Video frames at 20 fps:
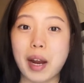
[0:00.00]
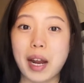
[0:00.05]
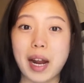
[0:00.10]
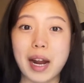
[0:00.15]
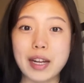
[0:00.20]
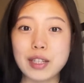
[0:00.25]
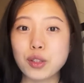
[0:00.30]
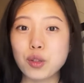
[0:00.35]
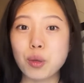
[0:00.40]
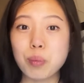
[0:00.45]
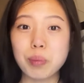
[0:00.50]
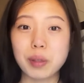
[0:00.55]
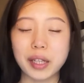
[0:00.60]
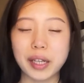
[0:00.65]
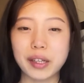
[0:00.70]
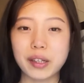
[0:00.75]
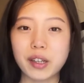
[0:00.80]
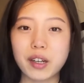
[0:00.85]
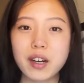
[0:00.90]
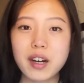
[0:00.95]
high school
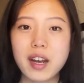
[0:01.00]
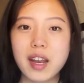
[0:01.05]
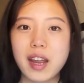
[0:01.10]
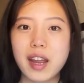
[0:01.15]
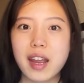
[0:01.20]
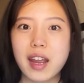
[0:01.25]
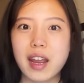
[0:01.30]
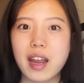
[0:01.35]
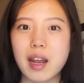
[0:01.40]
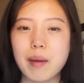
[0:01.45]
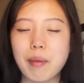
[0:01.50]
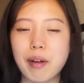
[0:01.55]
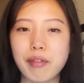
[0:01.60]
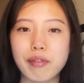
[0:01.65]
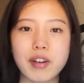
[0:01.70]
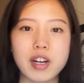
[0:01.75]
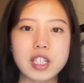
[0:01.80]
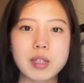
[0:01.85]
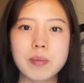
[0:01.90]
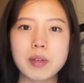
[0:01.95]
planner and my
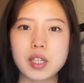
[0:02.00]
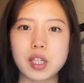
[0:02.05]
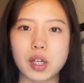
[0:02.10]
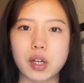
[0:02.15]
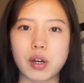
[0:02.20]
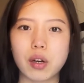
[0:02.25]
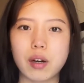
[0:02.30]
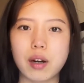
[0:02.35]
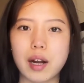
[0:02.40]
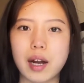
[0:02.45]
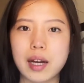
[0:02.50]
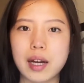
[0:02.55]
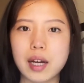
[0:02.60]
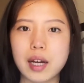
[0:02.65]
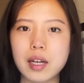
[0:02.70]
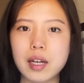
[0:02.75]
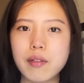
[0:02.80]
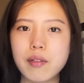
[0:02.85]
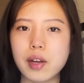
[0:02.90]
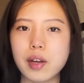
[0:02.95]
freshman year, I
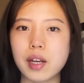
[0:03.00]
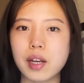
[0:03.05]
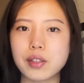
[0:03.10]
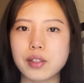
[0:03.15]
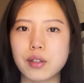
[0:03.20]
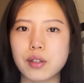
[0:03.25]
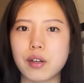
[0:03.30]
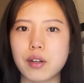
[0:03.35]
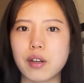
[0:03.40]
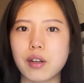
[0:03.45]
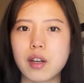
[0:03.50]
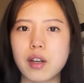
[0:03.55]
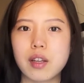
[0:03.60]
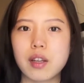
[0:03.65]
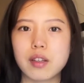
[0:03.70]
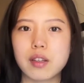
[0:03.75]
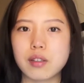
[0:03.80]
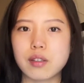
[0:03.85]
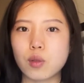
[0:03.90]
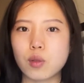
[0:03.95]
kind of answered
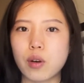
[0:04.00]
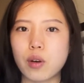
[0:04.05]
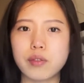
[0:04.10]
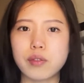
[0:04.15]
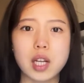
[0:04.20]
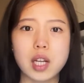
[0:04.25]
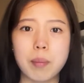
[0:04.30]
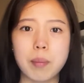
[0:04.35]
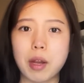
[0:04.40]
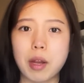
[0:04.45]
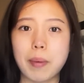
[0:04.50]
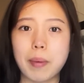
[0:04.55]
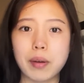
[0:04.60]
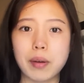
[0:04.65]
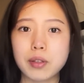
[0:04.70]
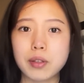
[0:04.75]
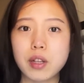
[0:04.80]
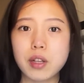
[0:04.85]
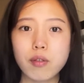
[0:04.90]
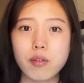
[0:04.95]
this sort of tell me about
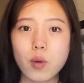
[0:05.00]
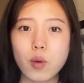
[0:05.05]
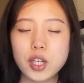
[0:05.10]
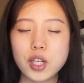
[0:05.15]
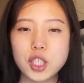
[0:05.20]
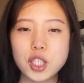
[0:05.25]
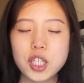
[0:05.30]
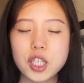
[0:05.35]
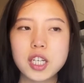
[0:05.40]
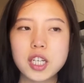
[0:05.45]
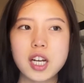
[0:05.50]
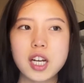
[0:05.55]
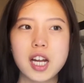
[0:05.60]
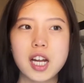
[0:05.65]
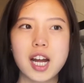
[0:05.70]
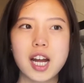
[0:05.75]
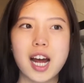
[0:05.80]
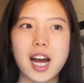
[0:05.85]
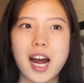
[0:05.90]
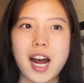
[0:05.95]
yourself question.
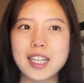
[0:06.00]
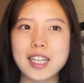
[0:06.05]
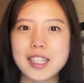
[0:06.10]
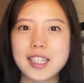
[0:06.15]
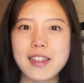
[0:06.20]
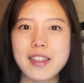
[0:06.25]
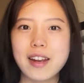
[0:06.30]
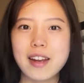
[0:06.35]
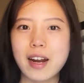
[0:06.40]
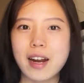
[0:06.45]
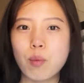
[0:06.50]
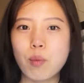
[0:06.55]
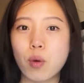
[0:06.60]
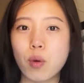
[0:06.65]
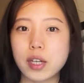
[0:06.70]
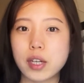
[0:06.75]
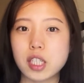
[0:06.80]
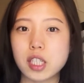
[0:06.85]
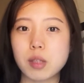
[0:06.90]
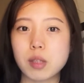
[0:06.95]
I said that I
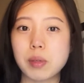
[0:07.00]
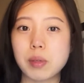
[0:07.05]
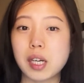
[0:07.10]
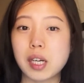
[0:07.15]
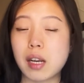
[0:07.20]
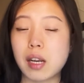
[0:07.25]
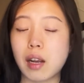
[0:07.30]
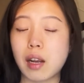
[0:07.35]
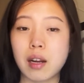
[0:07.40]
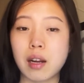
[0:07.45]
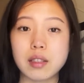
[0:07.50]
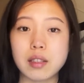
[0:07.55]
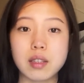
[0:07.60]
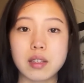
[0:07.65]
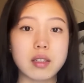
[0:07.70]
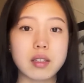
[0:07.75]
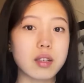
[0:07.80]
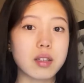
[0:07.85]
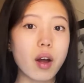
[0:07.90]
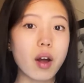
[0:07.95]
wanted to be an
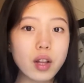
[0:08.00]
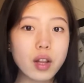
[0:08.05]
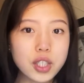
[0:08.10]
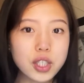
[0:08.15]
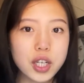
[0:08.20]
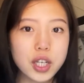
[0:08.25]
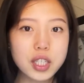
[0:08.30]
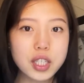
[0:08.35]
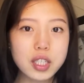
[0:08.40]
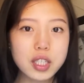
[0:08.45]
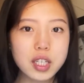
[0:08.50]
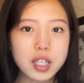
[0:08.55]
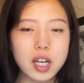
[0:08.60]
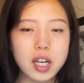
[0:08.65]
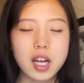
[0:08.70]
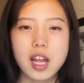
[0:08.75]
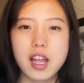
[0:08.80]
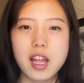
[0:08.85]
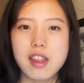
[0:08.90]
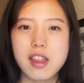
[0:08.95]
anesthesiologist,
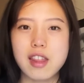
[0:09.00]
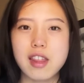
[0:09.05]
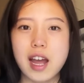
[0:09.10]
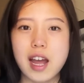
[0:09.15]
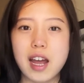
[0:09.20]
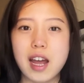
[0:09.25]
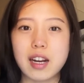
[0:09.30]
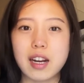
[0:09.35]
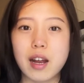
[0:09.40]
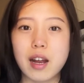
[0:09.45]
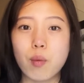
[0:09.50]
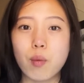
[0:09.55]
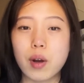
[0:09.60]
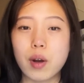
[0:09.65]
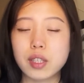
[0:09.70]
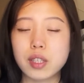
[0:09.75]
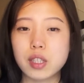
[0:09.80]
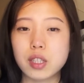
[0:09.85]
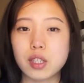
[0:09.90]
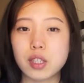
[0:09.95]
that I
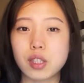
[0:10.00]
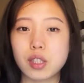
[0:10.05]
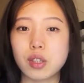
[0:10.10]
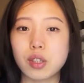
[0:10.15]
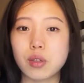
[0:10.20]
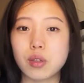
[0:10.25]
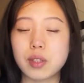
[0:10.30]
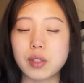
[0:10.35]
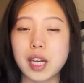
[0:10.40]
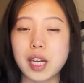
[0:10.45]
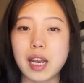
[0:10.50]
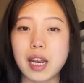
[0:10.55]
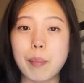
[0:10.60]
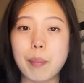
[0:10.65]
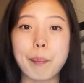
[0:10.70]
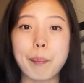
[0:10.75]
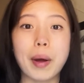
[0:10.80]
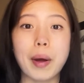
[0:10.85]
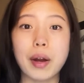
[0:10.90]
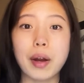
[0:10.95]
wanted to
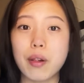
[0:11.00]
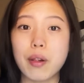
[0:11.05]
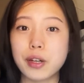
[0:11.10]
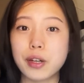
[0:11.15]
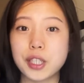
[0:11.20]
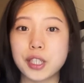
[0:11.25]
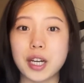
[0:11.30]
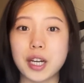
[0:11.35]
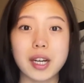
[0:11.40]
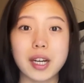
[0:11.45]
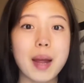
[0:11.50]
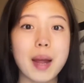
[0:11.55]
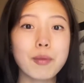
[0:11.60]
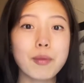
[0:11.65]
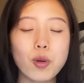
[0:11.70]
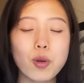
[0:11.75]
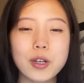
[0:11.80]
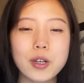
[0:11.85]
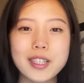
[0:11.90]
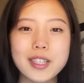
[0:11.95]
take biology and chem
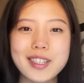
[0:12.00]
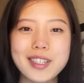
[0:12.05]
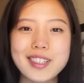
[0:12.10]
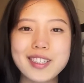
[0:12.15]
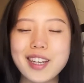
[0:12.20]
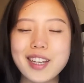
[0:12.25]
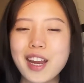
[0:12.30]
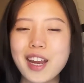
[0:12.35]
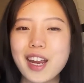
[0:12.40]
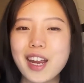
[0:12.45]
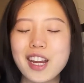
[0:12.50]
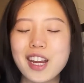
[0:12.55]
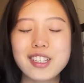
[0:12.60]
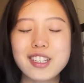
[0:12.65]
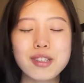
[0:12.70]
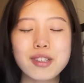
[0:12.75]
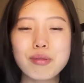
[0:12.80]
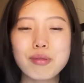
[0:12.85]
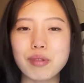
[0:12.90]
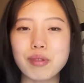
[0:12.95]
courses, and
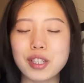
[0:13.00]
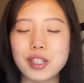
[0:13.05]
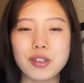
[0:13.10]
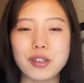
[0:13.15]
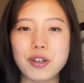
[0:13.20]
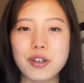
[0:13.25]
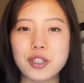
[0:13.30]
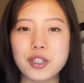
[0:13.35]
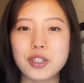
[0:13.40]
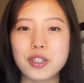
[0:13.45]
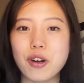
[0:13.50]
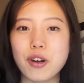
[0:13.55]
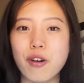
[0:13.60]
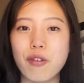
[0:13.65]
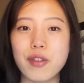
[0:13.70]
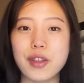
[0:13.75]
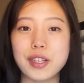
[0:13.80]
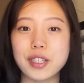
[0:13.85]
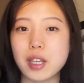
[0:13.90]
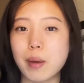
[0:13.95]
do research over
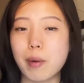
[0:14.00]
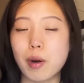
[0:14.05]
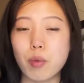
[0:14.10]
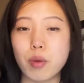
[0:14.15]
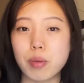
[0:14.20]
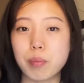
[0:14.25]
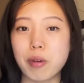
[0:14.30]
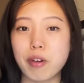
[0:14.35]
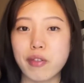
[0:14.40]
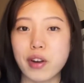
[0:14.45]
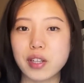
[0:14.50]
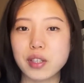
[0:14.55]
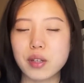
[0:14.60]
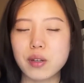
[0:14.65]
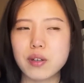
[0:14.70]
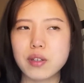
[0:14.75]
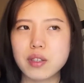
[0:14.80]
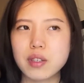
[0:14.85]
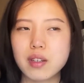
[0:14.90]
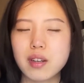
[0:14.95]
the summer with
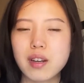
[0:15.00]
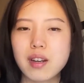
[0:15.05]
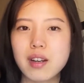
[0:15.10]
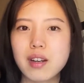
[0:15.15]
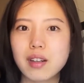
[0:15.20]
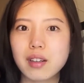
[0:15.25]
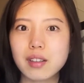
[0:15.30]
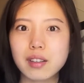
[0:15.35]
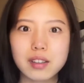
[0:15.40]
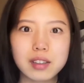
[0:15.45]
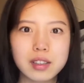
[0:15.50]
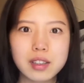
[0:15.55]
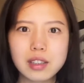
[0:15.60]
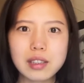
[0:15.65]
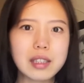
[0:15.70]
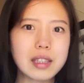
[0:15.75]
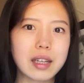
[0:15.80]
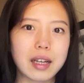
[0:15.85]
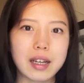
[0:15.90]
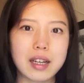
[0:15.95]
professors.
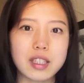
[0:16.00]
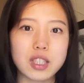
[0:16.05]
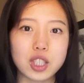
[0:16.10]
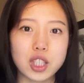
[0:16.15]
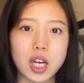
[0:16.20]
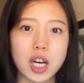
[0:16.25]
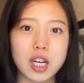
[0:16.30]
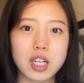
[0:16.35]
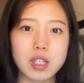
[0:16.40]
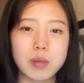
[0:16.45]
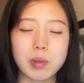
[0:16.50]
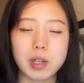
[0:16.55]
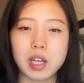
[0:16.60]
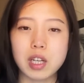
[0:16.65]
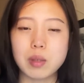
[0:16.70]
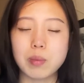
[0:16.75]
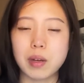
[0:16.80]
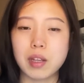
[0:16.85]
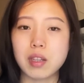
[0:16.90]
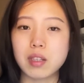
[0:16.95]
Clearly that has changed
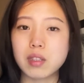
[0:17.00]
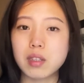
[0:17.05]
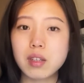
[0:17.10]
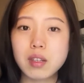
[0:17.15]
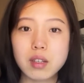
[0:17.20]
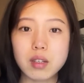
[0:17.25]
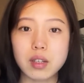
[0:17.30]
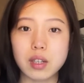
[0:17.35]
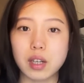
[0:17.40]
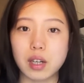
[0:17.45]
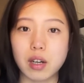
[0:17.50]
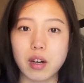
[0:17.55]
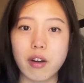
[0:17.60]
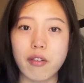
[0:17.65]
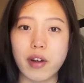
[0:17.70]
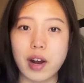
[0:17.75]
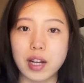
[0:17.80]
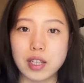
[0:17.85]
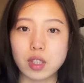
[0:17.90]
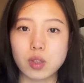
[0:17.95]
because by the senior year of
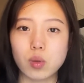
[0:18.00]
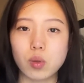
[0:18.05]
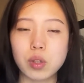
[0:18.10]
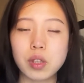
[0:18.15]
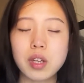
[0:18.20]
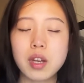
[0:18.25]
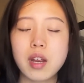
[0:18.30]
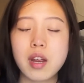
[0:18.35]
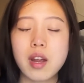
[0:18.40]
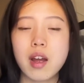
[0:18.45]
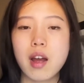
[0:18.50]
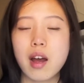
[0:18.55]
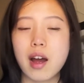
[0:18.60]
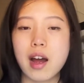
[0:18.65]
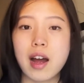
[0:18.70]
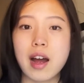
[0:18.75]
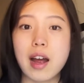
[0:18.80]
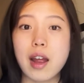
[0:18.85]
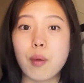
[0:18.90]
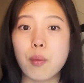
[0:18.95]
high school,
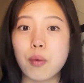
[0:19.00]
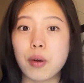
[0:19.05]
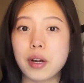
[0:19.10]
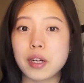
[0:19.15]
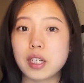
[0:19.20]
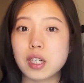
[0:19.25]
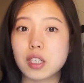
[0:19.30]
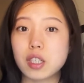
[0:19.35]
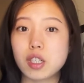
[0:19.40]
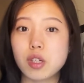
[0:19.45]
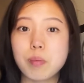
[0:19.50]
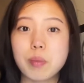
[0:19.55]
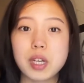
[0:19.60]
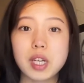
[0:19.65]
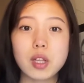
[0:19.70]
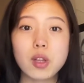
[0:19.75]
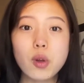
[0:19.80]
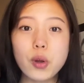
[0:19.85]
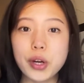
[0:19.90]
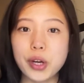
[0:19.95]
I wanted to be a
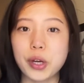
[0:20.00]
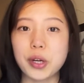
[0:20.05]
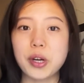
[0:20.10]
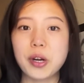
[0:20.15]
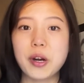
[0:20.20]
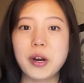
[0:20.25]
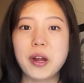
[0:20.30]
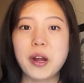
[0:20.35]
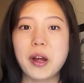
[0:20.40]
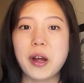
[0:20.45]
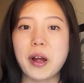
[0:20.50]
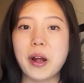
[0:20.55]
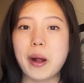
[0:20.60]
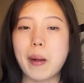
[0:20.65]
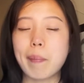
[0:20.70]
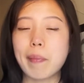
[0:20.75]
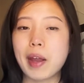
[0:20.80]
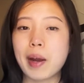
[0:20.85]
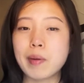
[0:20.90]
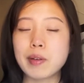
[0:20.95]
lawyer.
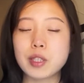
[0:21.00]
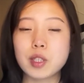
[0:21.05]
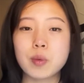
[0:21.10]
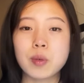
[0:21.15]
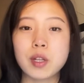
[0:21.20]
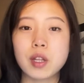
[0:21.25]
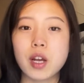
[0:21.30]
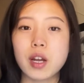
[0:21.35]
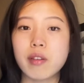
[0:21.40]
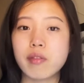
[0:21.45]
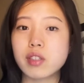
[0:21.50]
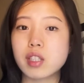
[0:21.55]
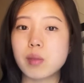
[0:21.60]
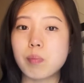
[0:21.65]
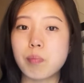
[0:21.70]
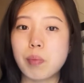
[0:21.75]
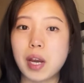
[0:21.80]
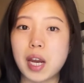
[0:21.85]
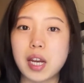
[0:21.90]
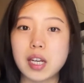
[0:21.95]
Um, I was doing a lot of
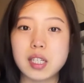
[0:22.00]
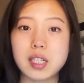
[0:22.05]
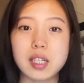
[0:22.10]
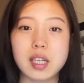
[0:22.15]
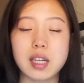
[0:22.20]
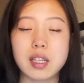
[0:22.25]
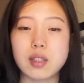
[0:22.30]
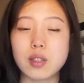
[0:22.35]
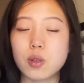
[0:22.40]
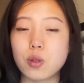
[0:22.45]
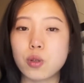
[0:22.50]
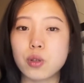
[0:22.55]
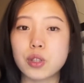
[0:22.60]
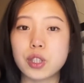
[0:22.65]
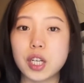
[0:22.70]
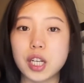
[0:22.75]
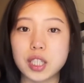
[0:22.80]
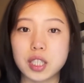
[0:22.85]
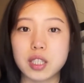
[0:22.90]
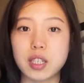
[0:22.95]
debate and social
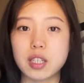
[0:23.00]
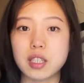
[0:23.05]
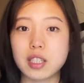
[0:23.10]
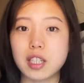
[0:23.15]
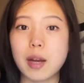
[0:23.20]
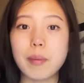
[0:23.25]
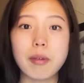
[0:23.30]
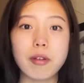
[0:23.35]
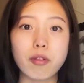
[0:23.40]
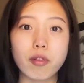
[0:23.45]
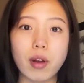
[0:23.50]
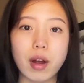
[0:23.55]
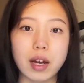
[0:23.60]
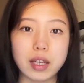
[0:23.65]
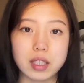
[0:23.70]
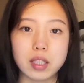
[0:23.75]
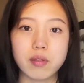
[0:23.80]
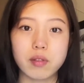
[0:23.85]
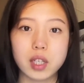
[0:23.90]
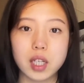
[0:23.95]
justice type of
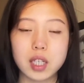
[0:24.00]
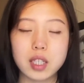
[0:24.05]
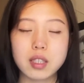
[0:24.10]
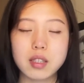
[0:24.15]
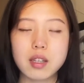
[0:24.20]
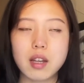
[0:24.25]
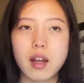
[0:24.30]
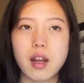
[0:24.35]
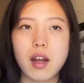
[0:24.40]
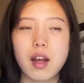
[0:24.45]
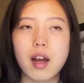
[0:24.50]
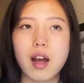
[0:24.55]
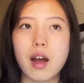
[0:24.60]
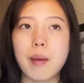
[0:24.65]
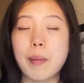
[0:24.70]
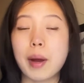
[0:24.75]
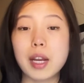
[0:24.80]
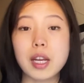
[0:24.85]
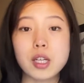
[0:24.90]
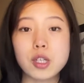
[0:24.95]
activities. Uh,
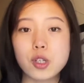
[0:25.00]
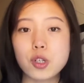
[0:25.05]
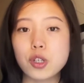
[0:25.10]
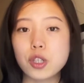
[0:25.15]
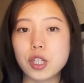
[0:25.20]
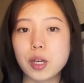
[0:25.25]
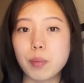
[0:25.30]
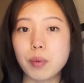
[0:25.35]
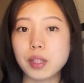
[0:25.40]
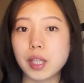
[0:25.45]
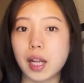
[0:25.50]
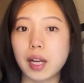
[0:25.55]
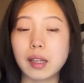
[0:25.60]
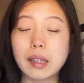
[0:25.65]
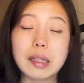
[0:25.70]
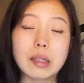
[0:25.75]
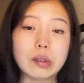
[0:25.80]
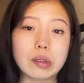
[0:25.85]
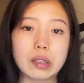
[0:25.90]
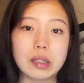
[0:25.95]
my internship was at a
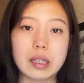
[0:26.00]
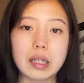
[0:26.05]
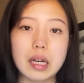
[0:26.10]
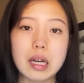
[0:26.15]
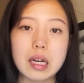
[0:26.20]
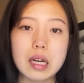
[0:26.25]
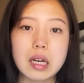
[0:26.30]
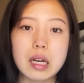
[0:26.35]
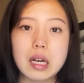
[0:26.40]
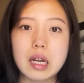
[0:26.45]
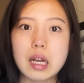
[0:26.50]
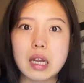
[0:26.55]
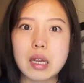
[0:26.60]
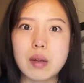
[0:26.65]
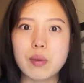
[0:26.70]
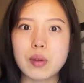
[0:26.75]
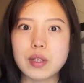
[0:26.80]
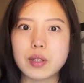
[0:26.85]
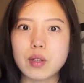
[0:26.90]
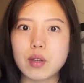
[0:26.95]
legal clinic. It
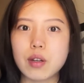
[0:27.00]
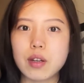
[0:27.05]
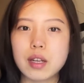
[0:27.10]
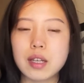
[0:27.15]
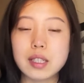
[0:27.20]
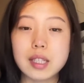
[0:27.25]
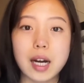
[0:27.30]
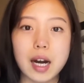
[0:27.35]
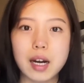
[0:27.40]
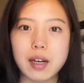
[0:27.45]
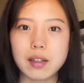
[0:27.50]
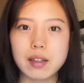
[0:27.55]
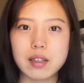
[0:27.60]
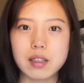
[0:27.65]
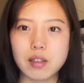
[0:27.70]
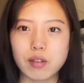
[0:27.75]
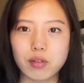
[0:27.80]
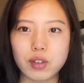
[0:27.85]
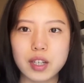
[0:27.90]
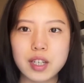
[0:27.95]
was entirely
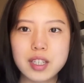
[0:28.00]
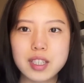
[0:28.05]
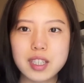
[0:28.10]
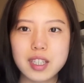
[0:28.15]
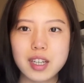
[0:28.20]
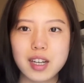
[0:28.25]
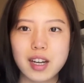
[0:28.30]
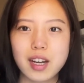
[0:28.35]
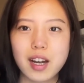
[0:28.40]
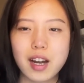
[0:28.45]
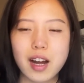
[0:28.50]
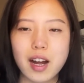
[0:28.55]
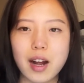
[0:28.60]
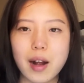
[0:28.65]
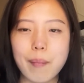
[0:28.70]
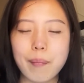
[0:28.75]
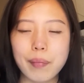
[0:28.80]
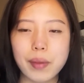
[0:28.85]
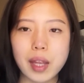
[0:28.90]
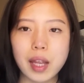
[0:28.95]
different.
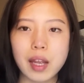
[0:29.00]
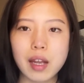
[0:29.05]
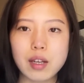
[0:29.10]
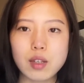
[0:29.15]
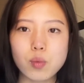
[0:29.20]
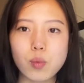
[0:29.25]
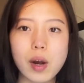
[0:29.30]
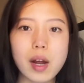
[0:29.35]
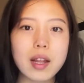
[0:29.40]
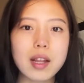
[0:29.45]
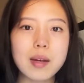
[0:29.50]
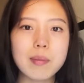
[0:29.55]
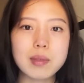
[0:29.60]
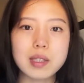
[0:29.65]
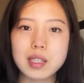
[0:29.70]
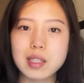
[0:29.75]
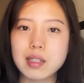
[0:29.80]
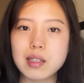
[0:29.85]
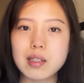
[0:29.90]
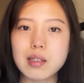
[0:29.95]
Um, and while I'm
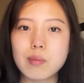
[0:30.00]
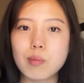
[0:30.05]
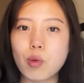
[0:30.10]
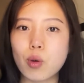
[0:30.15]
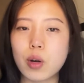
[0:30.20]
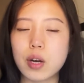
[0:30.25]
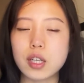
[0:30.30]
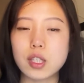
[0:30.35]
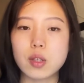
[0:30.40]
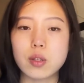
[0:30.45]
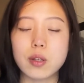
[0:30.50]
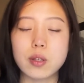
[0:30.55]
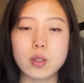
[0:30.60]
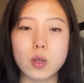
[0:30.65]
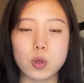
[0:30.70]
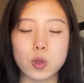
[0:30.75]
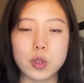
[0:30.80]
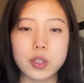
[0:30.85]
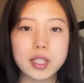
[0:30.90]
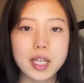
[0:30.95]
still more into the
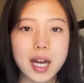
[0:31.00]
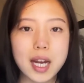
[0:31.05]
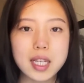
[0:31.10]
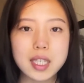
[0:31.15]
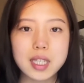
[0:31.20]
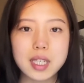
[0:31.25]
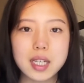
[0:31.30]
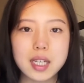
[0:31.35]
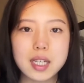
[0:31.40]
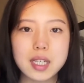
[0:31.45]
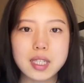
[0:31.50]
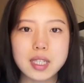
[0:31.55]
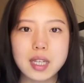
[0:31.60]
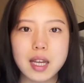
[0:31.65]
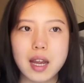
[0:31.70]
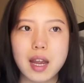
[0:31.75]
social sciences